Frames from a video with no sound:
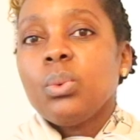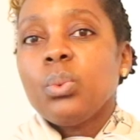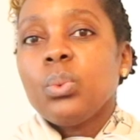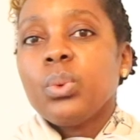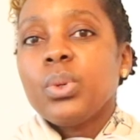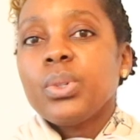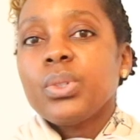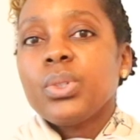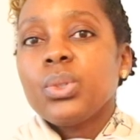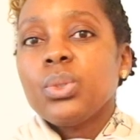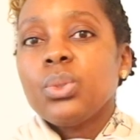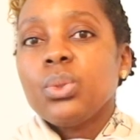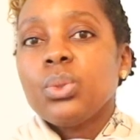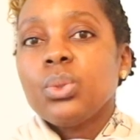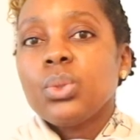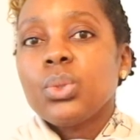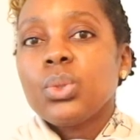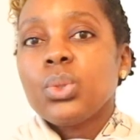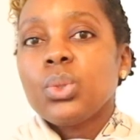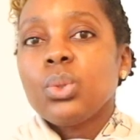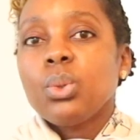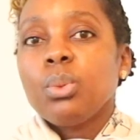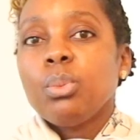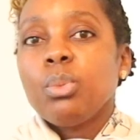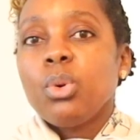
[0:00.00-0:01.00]
was
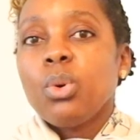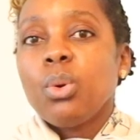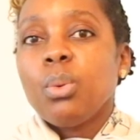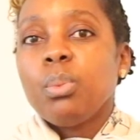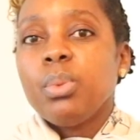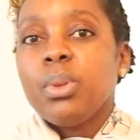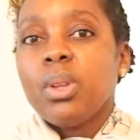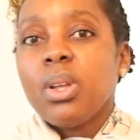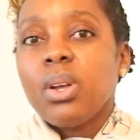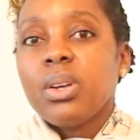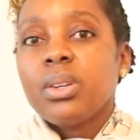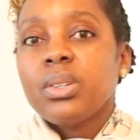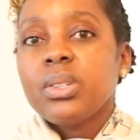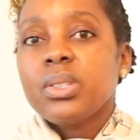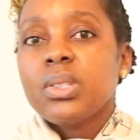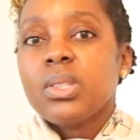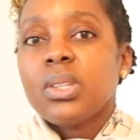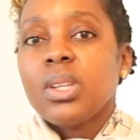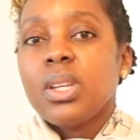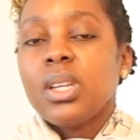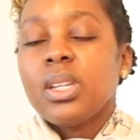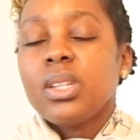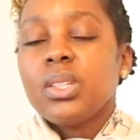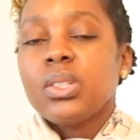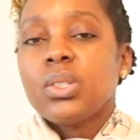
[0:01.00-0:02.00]
used to mold blocks,
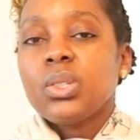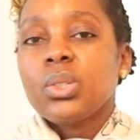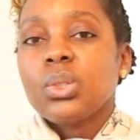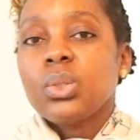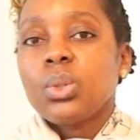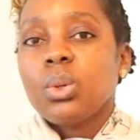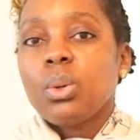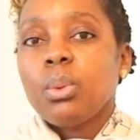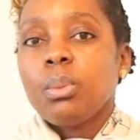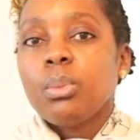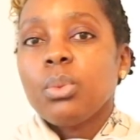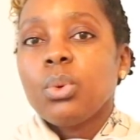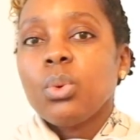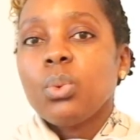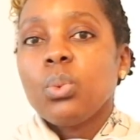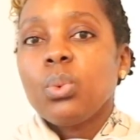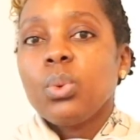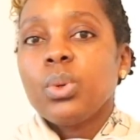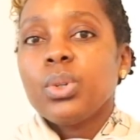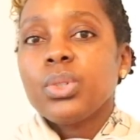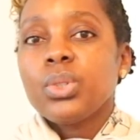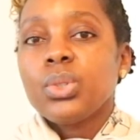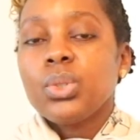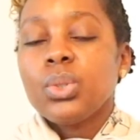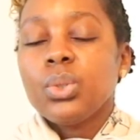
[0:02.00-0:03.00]
and some was